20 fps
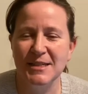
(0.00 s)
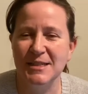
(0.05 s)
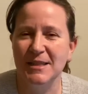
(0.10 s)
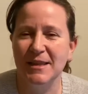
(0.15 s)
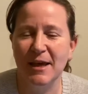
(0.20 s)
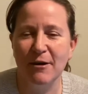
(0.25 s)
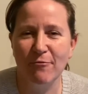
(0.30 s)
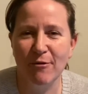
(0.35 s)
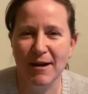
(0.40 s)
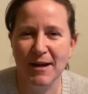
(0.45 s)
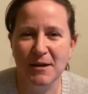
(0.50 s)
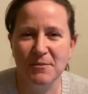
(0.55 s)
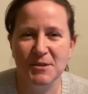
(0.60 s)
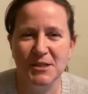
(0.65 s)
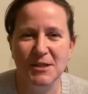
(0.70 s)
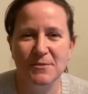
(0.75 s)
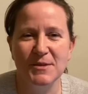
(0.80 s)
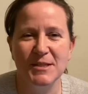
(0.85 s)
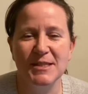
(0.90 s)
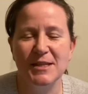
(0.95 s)
and they ran up to
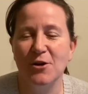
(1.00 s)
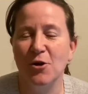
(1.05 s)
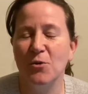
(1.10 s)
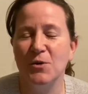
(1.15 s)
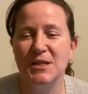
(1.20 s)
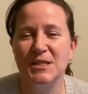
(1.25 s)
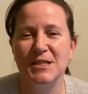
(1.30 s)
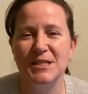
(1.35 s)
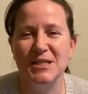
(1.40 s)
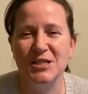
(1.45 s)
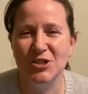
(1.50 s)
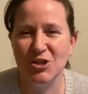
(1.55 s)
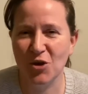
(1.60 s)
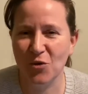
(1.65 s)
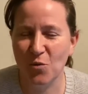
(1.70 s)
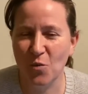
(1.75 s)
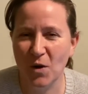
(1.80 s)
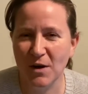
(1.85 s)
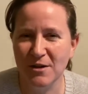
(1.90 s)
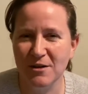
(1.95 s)
him and said, "Oh, this is so
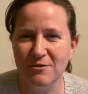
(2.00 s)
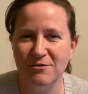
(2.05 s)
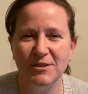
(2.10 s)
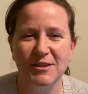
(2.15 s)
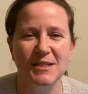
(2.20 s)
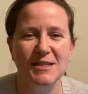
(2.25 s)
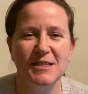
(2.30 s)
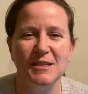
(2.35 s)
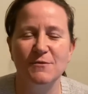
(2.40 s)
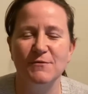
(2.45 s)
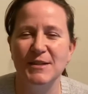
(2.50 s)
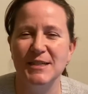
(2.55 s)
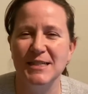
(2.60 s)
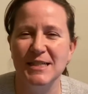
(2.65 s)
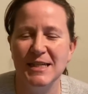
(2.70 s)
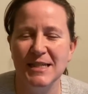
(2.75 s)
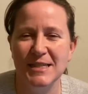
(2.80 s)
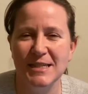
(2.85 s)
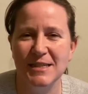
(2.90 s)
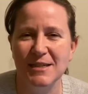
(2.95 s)
wonderful, this is
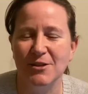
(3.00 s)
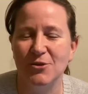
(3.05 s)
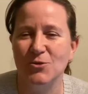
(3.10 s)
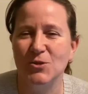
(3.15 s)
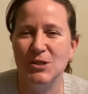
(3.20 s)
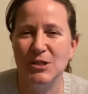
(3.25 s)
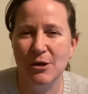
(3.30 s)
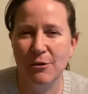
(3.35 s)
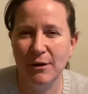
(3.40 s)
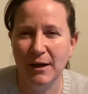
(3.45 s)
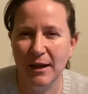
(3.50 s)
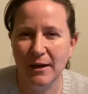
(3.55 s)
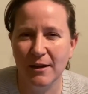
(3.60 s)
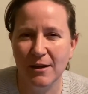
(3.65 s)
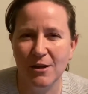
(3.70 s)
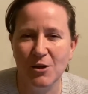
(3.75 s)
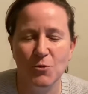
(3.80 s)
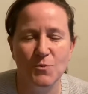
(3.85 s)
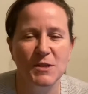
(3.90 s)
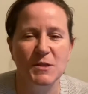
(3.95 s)
fantastic, you're so
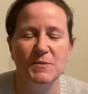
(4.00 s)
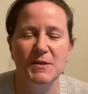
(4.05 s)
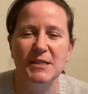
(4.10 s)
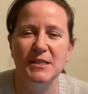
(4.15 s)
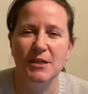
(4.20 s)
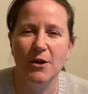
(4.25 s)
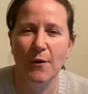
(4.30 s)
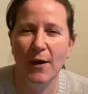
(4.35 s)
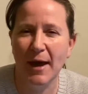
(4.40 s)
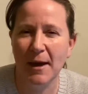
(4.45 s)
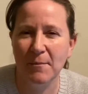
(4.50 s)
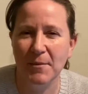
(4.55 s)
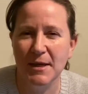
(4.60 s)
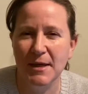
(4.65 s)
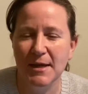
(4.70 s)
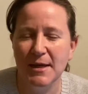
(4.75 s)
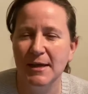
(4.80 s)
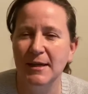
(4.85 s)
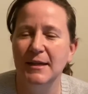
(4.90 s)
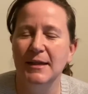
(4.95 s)
lucky, you must be so
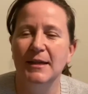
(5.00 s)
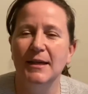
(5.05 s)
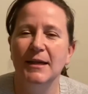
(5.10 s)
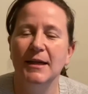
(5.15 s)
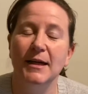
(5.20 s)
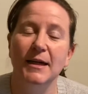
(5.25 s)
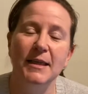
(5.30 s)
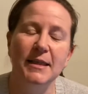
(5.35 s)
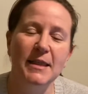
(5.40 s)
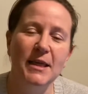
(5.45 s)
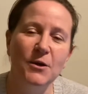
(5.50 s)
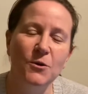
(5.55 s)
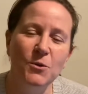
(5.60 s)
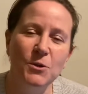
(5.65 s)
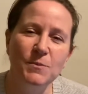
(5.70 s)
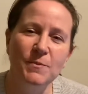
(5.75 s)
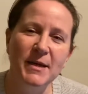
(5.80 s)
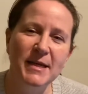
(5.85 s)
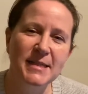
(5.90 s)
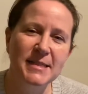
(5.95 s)
happy." And the
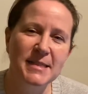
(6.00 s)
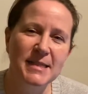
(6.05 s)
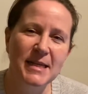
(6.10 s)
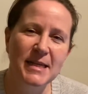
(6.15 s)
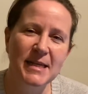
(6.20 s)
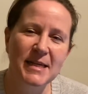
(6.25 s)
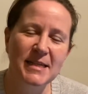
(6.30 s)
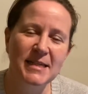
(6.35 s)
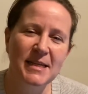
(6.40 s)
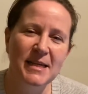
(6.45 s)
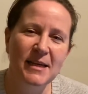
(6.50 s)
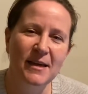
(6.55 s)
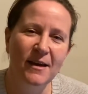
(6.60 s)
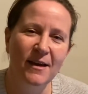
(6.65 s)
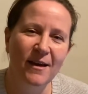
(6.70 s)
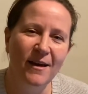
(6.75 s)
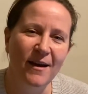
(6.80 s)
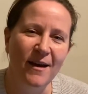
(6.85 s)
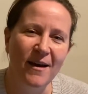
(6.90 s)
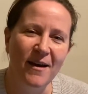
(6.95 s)
old man said,
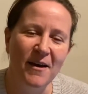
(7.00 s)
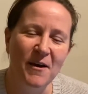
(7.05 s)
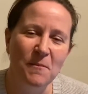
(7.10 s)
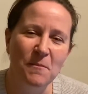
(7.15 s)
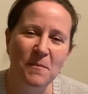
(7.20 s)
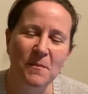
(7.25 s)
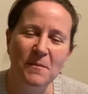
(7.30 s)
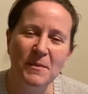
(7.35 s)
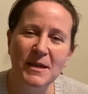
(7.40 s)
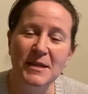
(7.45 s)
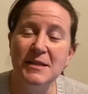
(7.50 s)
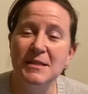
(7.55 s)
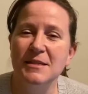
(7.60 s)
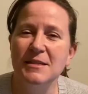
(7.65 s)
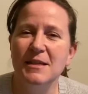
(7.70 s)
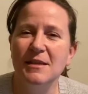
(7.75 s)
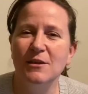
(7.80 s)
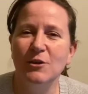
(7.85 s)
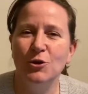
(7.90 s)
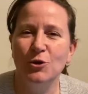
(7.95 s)
um, "It is
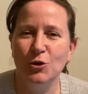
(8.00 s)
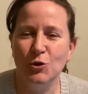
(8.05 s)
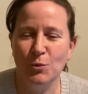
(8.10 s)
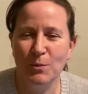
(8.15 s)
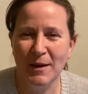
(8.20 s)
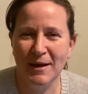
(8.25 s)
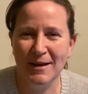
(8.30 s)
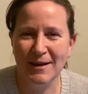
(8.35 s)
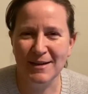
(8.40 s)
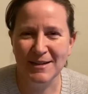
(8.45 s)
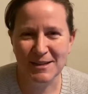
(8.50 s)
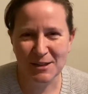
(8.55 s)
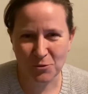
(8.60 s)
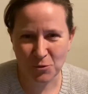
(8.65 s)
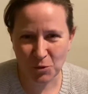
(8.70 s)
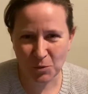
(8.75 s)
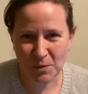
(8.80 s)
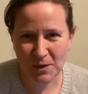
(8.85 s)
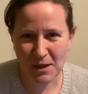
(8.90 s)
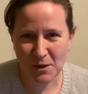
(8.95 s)
neither good or bad, it
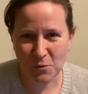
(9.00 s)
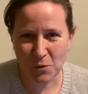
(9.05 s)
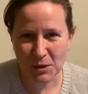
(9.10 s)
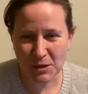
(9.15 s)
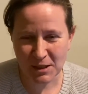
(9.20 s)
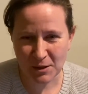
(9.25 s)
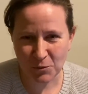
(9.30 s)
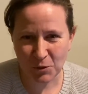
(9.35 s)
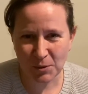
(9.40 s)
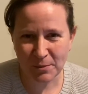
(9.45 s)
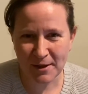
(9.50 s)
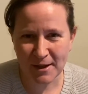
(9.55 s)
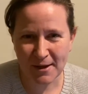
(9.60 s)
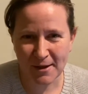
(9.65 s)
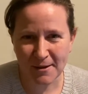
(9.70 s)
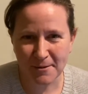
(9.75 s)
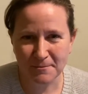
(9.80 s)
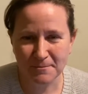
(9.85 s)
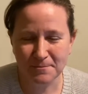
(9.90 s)
will be what it will be."